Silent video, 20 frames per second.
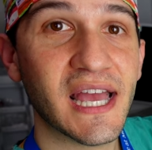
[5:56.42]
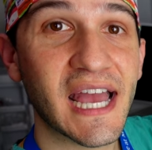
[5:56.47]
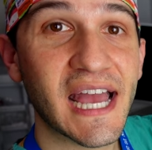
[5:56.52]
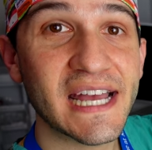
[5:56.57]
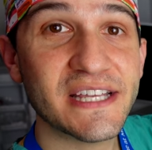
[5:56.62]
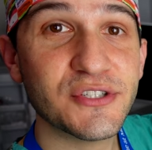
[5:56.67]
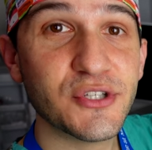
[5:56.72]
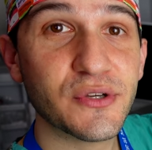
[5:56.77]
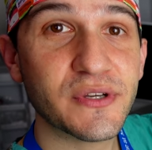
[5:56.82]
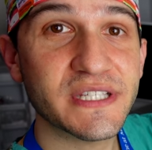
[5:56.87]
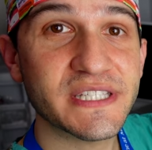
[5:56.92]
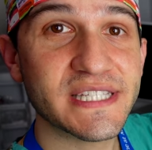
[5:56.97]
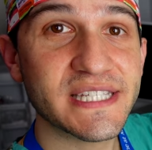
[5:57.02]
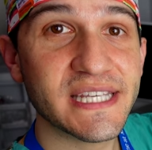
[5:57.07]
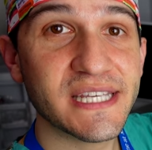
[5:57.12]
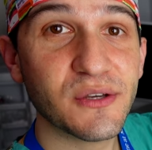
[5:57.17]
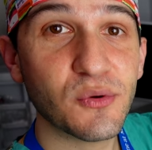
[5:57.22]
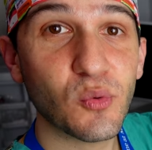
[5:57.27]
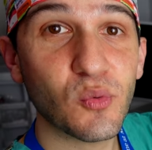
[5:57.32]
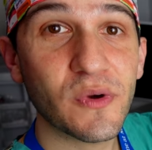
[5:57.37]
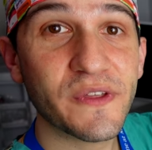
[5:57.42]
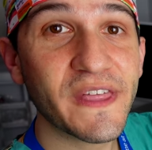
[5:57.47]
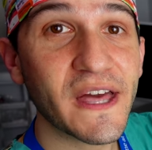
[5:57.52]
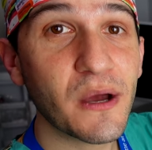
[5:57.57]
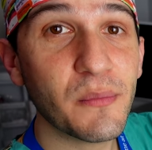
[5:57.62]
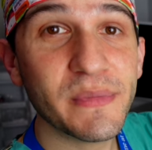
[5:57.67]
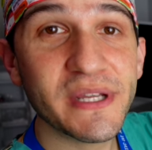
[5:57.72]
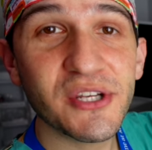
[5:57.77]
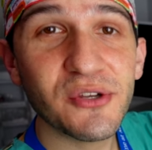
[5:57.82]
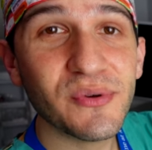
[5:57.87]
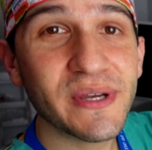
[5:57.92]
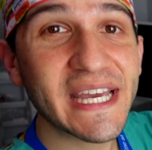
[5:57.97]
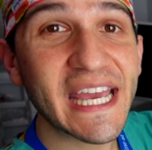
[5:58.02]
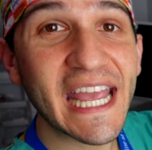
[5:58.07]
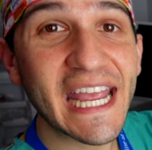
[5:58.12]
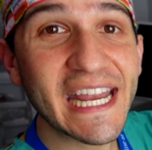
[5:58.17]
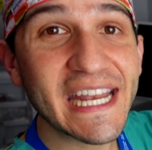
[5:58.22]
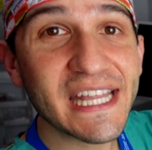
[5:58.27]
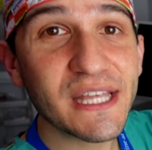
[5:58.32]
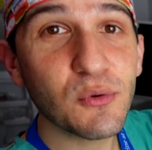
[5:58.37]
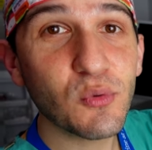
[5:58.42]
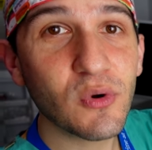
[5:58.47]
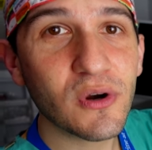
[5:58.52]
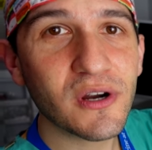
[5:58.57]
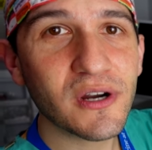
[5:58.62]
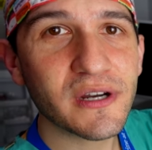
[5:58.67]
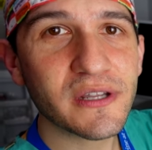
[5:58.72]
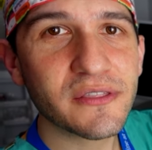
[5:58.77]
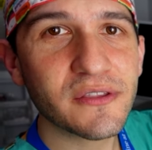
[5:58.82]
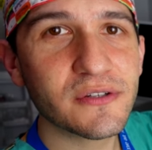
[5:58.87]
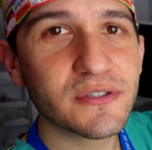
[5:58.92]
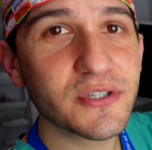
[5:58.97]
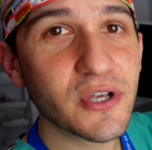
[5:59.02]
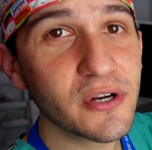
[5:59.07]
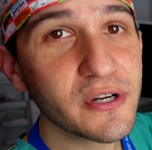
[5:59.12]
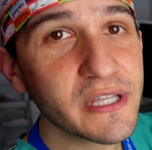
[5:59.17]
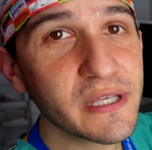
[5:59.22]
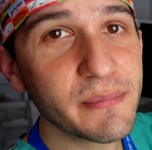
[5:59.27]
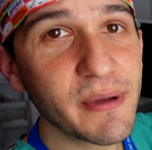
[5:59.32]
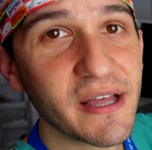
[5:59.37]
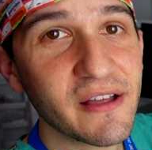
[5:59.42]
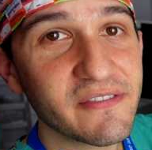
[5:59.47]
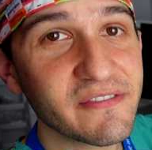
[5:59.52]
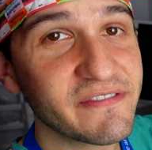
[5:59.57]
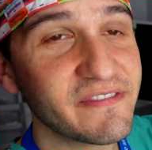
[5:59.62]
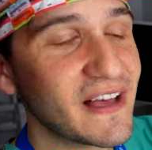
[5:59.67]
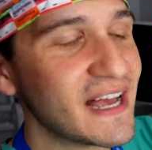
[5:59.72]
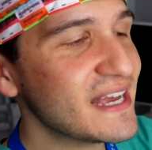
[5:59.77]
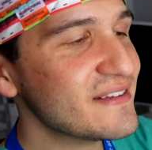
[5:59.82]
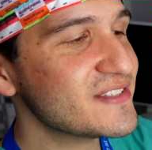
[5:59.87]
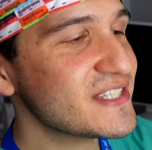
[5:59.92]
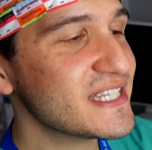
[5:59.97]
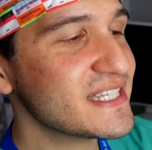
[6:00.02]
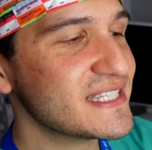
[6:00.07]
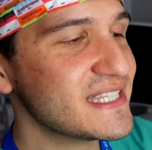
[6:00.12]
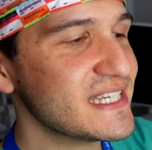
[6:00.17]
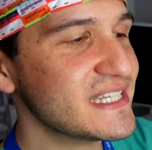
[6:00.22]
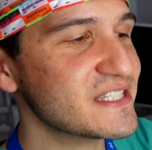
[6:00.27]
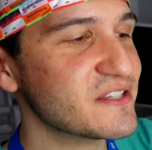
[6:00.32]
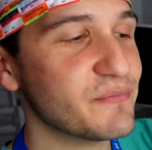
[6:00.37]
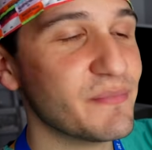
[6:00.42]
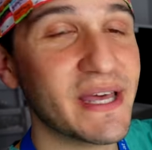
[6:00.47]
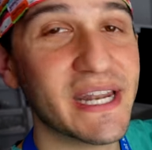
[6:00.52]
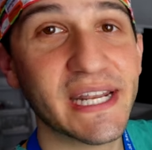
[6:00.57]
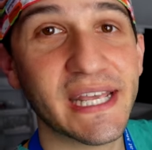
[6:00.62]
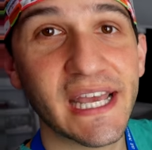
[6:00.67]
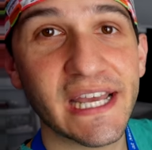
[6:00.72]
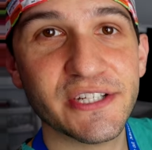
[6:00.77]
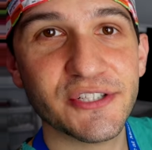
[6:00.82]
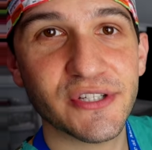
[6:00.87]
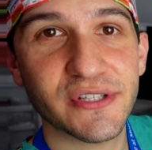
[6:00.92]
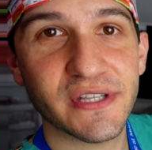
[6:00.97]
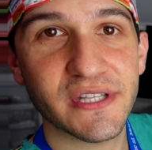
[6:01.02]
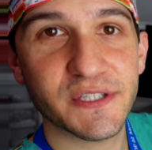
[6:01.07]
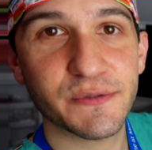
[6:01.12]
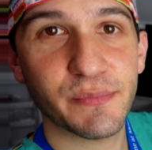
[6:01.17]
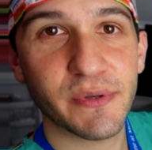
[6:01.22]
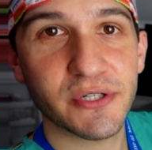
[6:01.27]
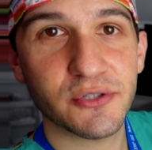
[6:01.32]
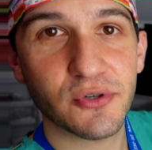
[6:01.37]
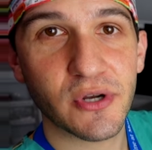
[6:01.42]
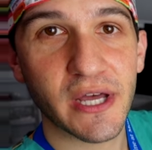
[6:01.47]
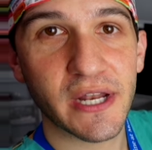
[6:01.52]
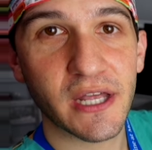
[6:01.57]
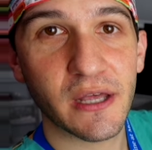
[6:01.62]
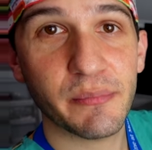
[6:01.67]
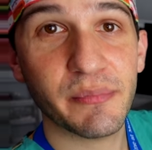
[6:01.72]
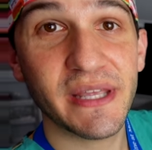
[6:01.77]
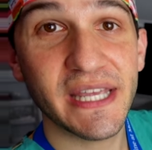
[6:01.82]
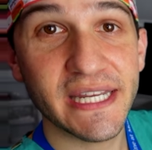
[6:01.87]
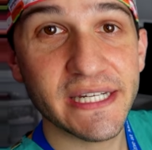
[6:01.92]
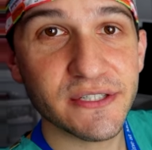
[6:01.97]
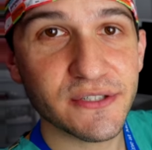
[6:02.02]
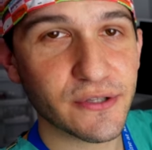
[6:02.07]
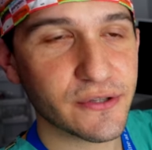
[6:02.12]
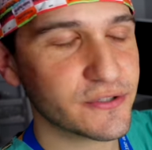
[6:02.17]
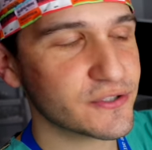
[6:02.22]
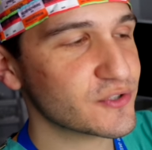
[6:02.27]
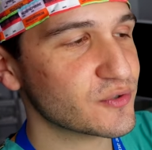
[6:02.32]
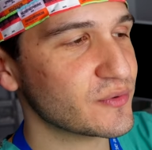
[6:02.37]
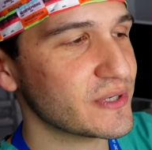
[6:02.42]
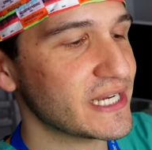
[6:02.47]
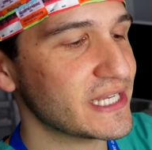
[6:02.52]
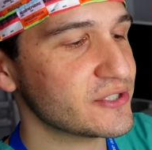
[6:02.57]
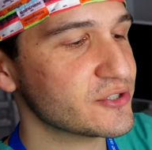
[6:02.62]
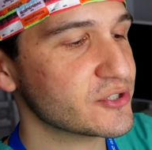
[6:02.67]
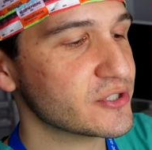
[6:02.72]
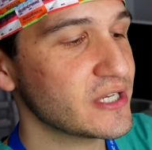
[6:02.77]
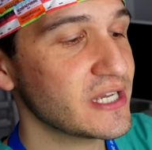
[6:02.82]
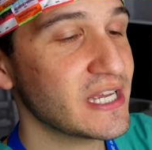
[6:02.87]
as you can see, without me doing any work, there's already about 5 cc's of medication that's been drawn up into the syringe.